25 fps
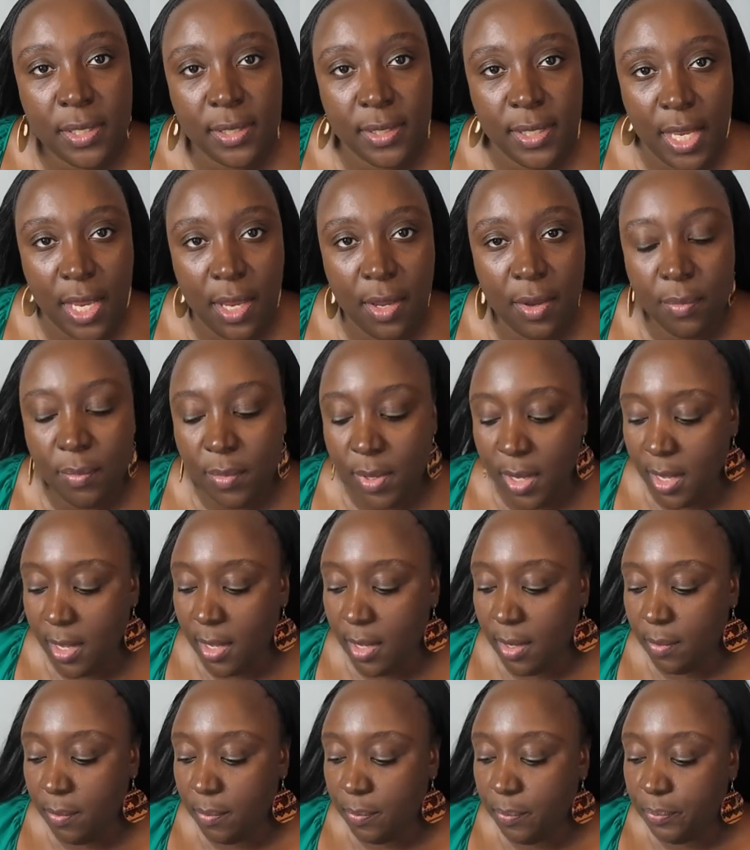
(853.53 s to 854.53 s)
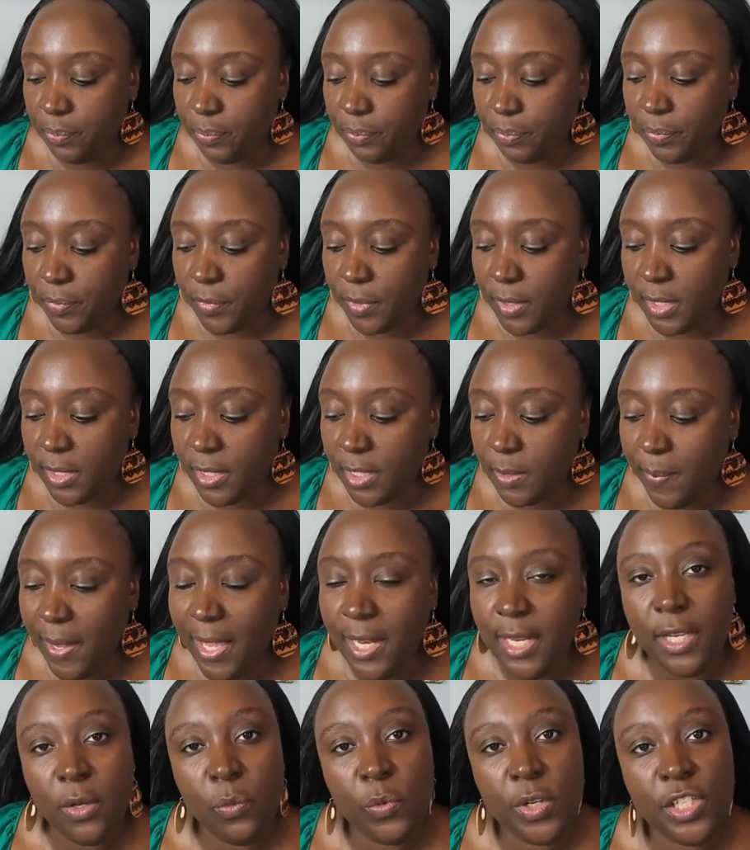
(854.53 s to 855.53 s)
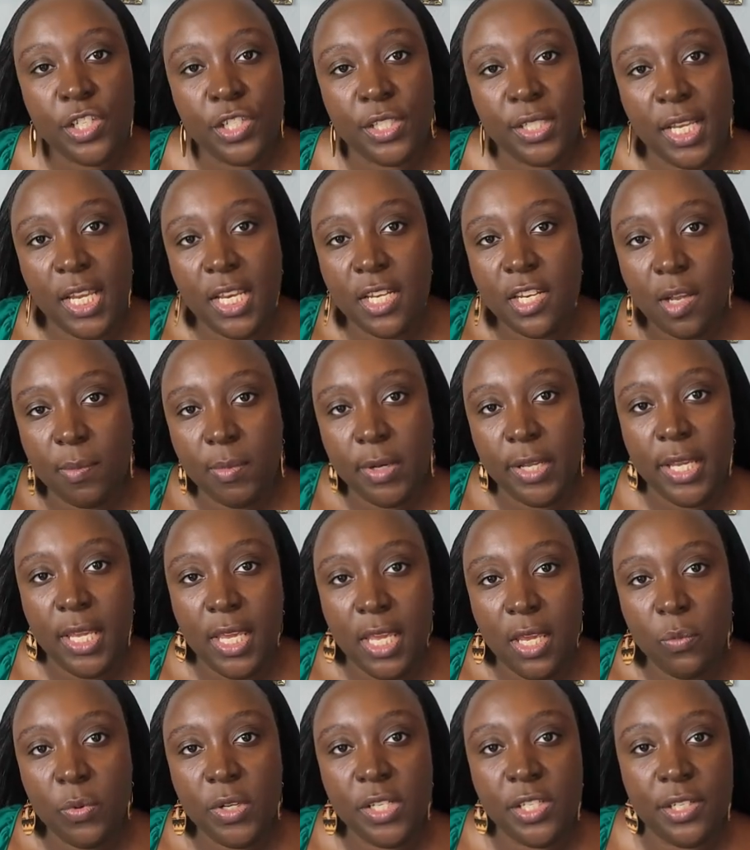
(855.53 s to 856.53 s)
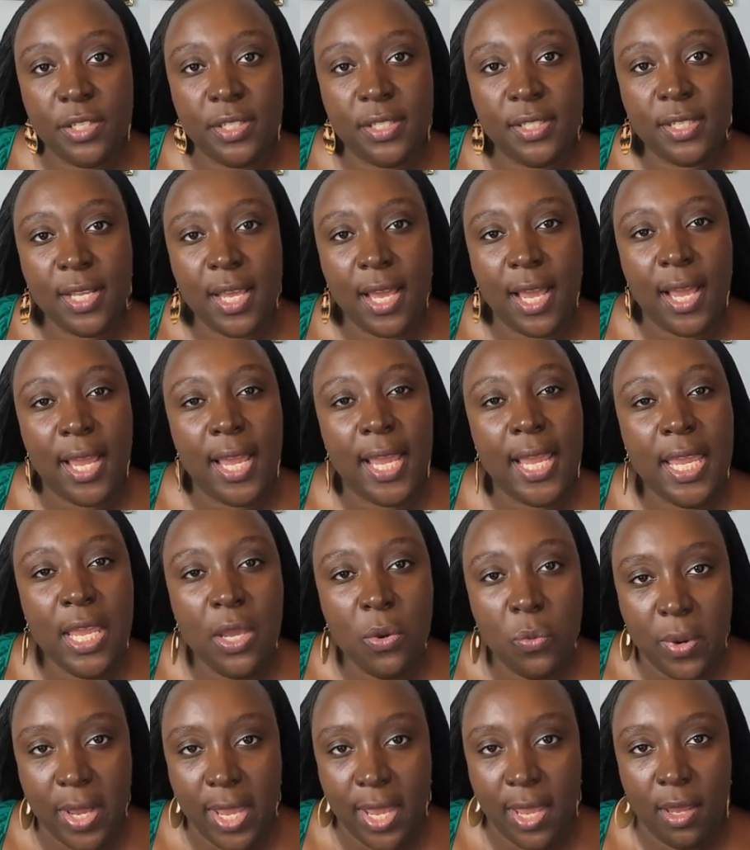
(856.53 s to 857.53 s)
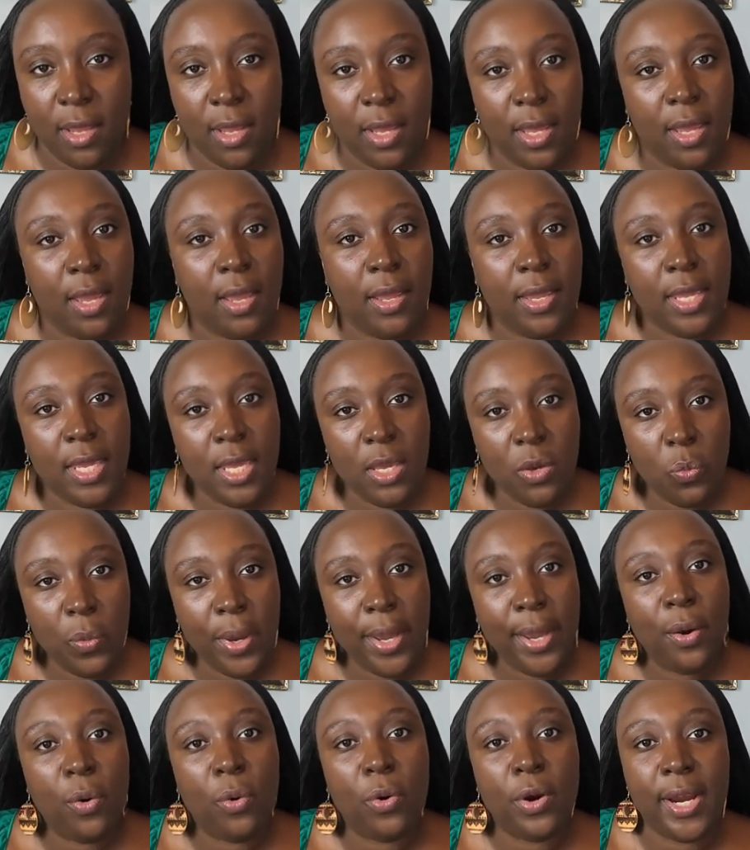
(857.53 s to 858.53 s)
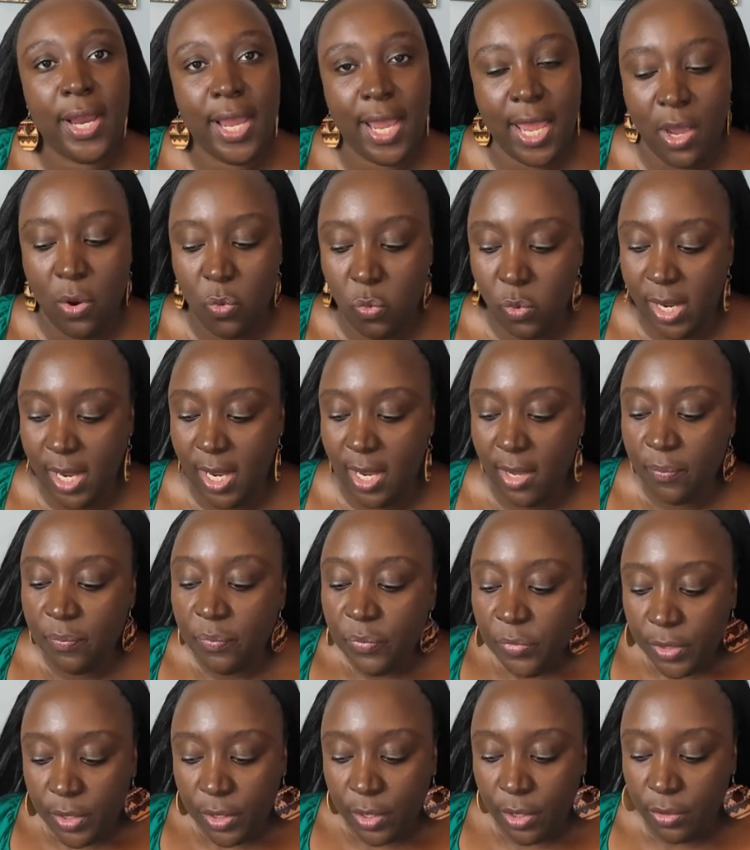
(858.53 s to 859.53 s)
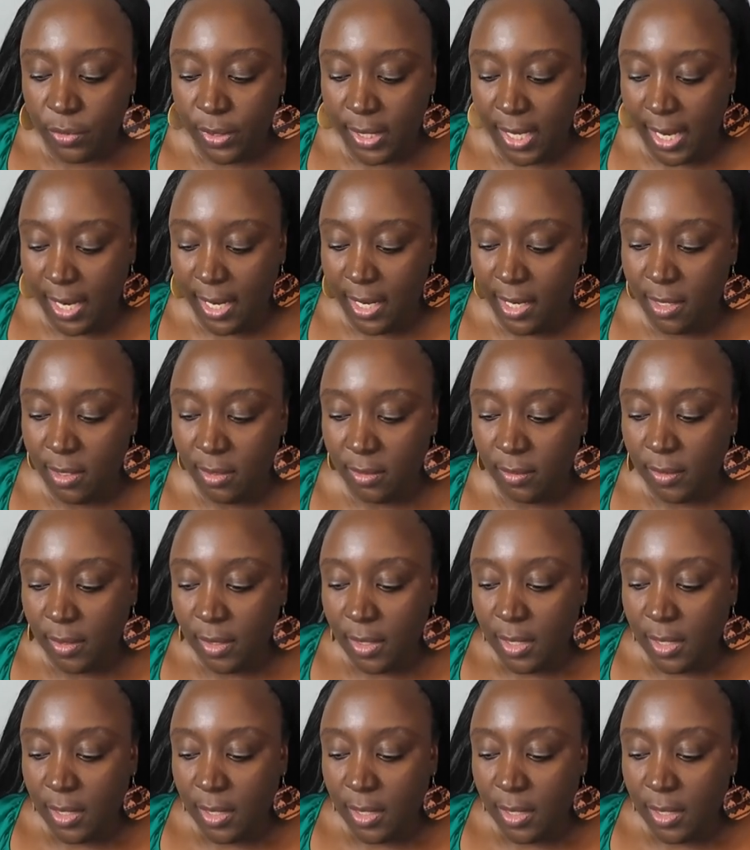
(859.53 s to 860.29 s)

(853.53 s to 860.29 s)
same spelling, which is E-W-E, which is Iwe or Ewe, okay?